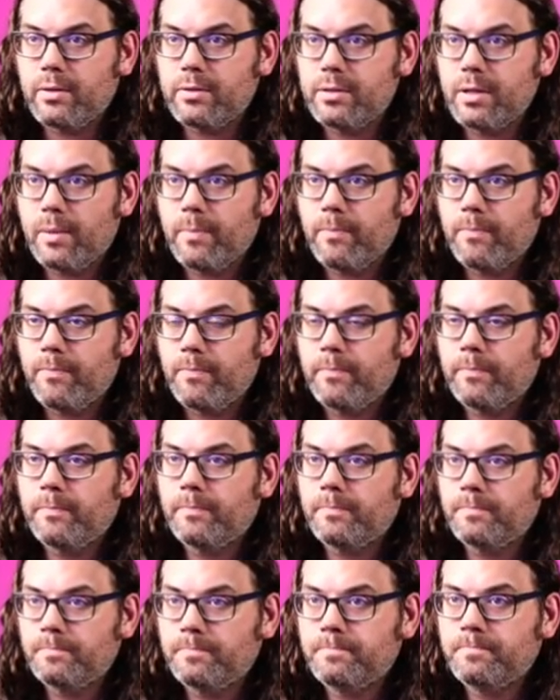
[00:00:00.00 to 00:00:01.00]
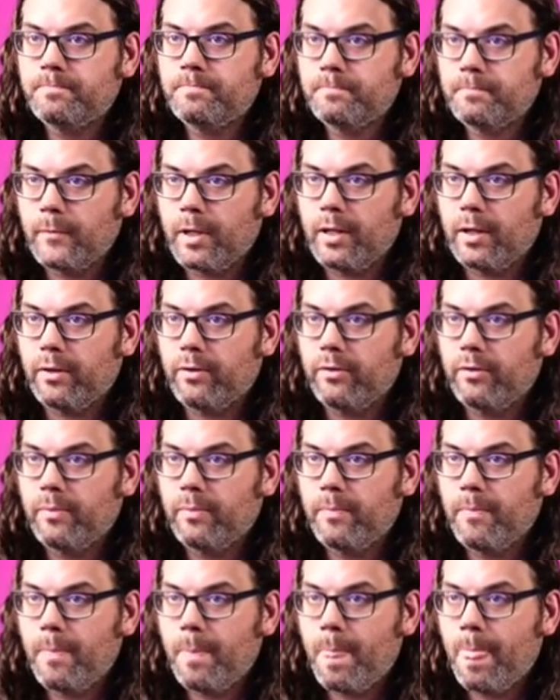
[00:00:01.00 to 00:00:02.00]
it is. And that's
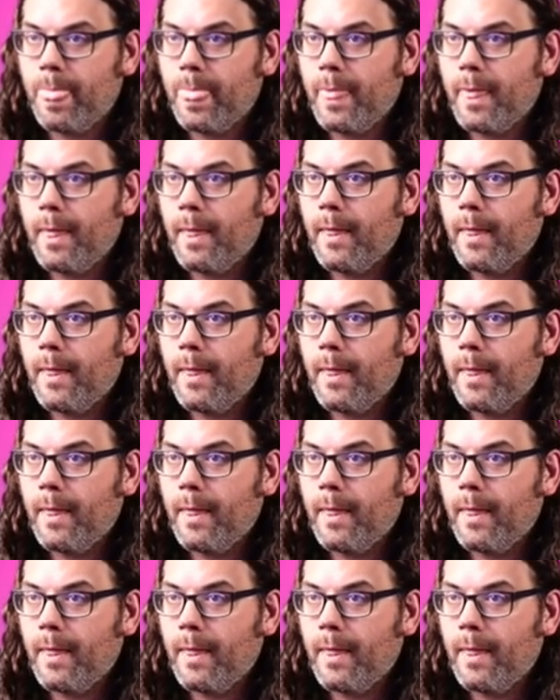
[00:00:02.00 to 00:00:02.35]
where your